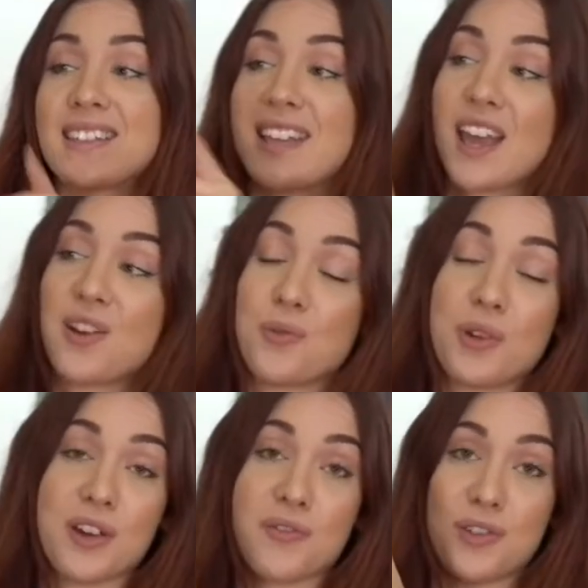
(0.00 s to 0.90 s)
a
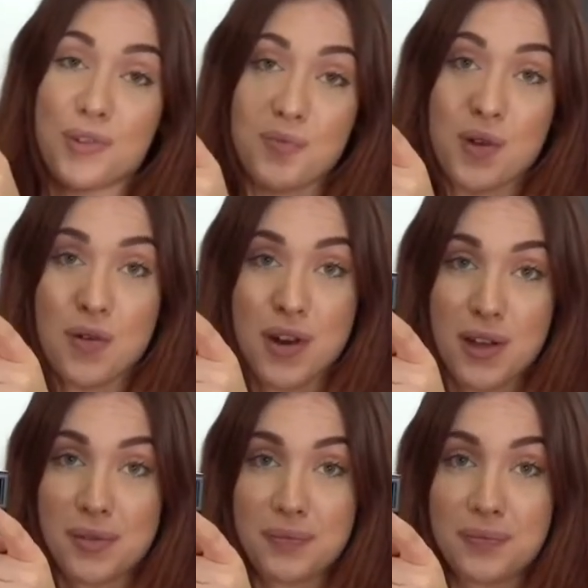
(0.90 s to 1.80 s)
rear view mirror,
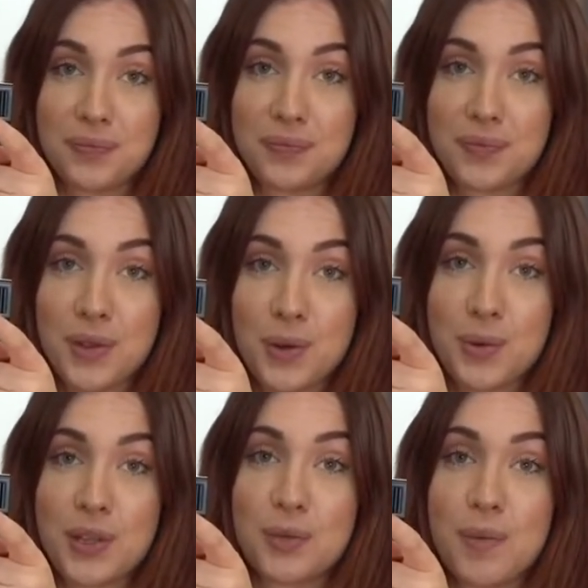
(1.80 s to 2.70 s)

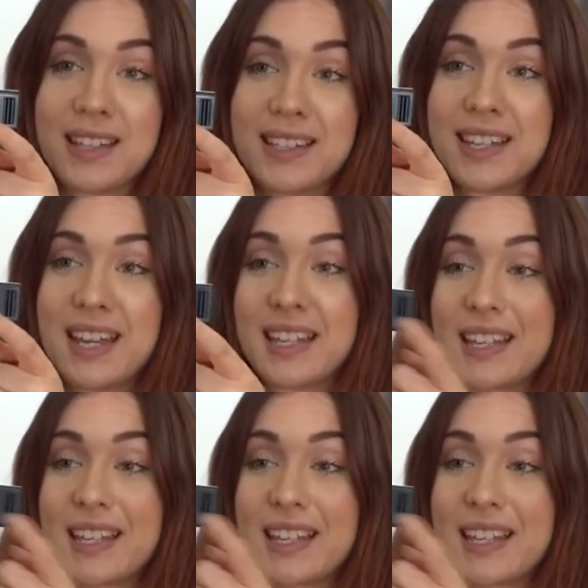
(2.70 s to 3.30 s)
which makes taking